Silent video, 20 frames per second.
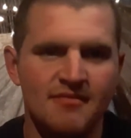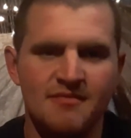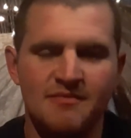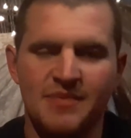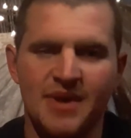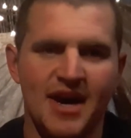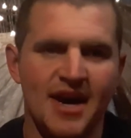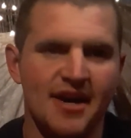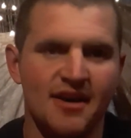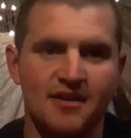
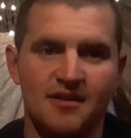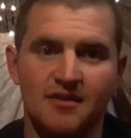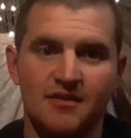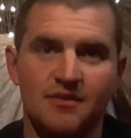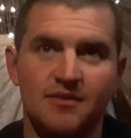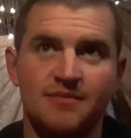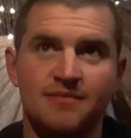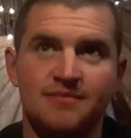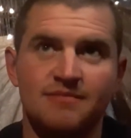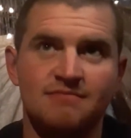back,
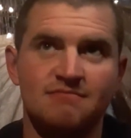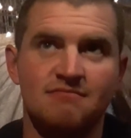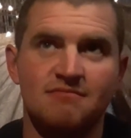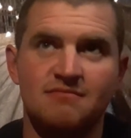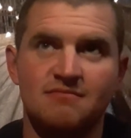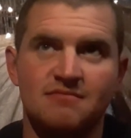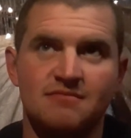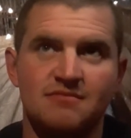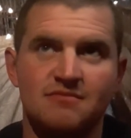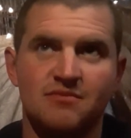
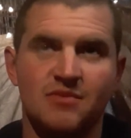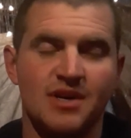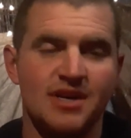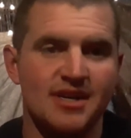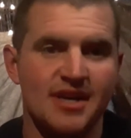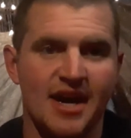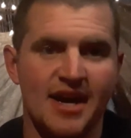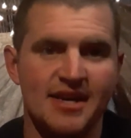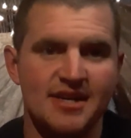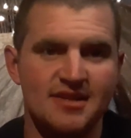what,
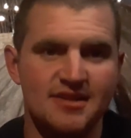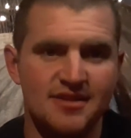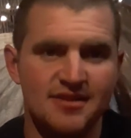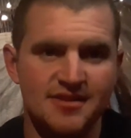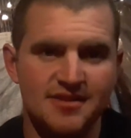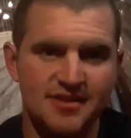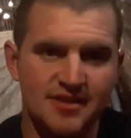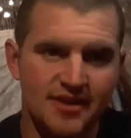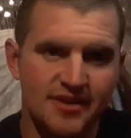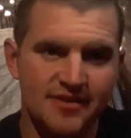90
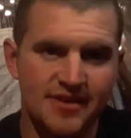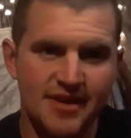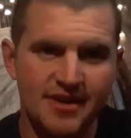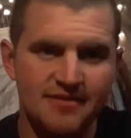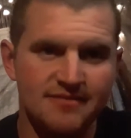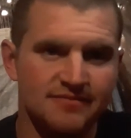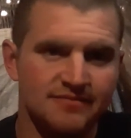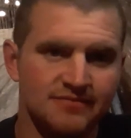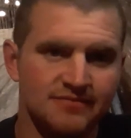years ago now?